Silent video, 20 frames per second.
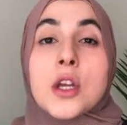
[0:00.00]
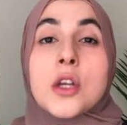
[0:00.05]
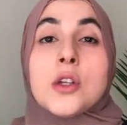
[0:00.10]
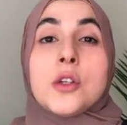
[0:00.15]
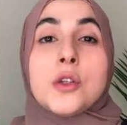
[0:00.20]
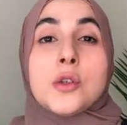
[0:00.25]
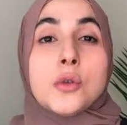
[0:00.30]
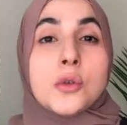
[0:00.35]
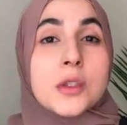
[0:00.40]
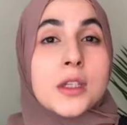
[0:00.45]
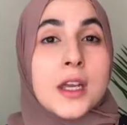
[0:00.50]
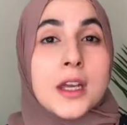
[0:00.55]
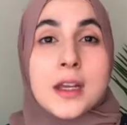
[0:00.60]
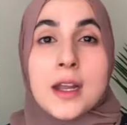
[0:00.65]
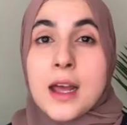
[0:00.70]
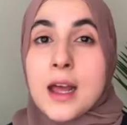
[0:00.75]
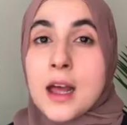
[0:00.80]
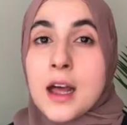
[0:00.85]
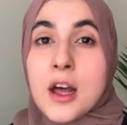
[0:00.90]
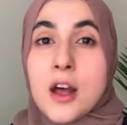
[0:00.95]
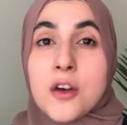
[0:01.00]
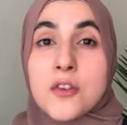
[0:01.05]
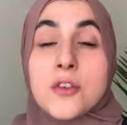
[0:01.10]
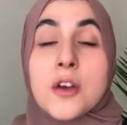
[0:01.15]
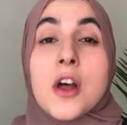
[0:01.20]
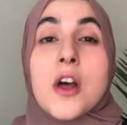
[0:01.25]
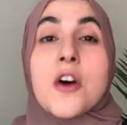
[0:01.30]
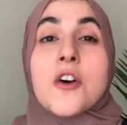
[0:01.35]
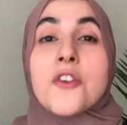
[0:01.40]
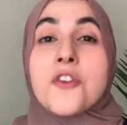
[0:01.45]
You can have
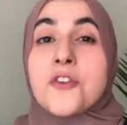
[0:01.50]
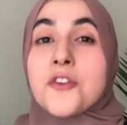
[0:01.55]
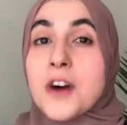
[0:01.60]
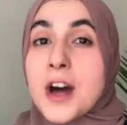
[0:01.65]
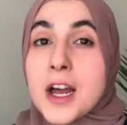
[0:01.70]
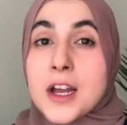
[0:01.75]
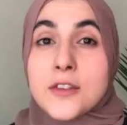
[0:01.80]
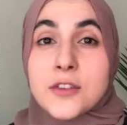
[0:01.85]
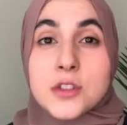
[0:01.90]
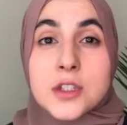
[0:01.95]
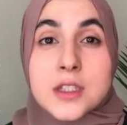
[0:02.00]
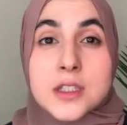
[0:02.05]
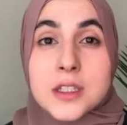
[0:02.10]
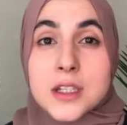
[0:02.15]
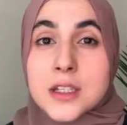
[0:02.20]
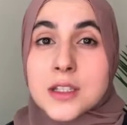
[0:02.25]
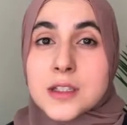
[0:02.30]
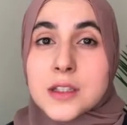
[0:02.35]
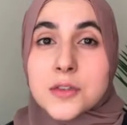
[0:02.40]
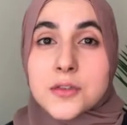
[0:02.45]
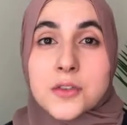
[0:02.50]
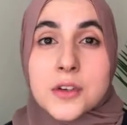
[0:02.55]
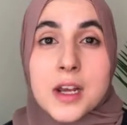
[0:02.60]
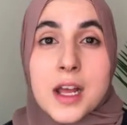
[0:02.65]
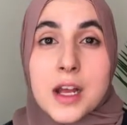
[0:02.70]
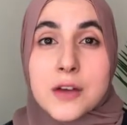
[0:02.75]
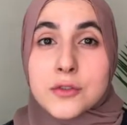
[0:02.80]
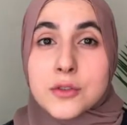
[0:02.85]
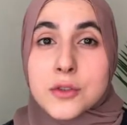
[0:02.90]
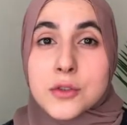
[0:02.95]
5 to 6 different
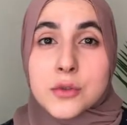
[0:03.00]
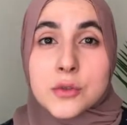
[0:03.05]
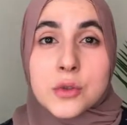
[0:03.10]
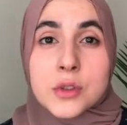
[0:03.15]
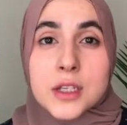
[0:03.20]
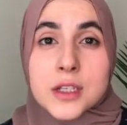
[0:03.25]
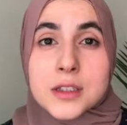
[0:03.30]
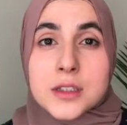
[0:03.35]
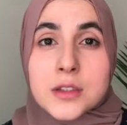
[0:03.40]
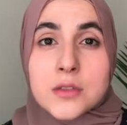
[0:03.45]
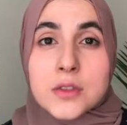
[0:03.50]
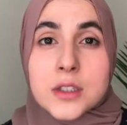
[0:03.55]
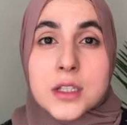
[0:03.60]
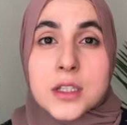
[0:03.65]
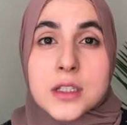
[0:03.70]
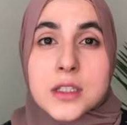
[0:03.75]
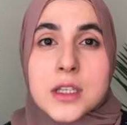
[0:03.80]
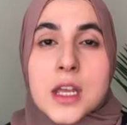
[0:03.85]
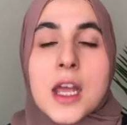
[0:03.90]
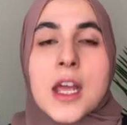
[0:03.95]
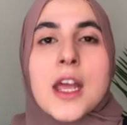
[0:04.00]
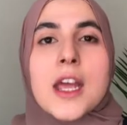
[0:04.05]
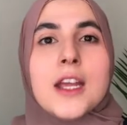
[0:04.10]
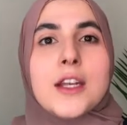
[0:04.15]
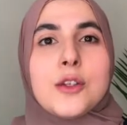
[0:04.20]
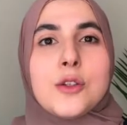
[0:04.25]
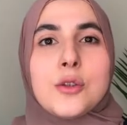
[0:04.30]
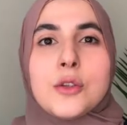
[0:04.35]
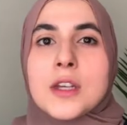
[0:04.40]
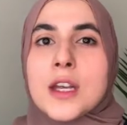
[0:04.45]
after-school activities
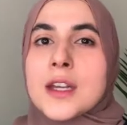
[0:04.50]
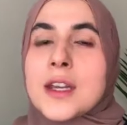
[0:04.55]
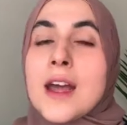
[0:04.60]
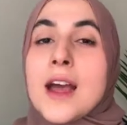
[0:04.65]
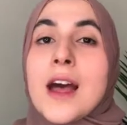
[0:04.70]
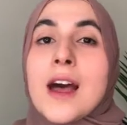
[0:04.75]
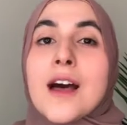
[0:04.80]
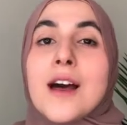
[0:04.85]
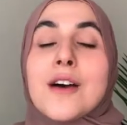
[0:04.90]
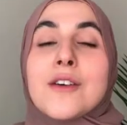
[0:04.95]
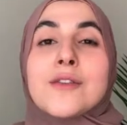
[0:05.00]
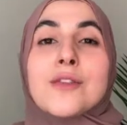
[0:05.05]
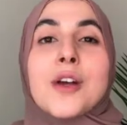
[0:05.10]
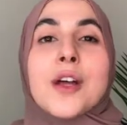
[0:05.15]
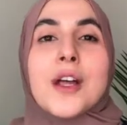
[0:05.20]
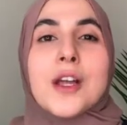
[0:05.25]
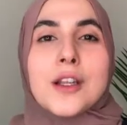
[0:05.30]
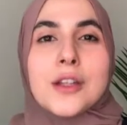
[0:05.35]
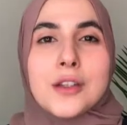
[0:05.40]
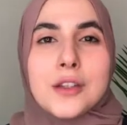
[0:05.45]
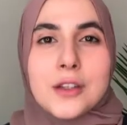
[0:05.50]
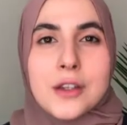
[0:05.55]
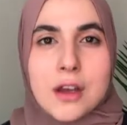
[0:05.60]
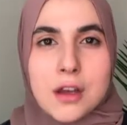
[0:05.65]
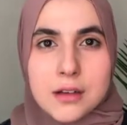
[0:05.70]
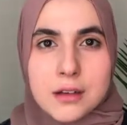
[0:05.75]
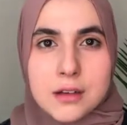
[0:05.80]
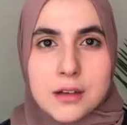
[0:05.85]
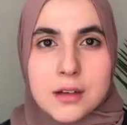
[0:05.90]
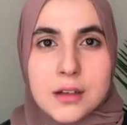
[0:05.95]
and you can have
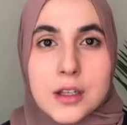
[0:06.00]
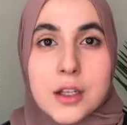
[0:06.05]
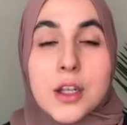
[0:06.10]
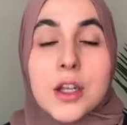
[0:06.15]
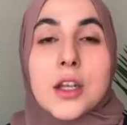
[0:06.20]
none.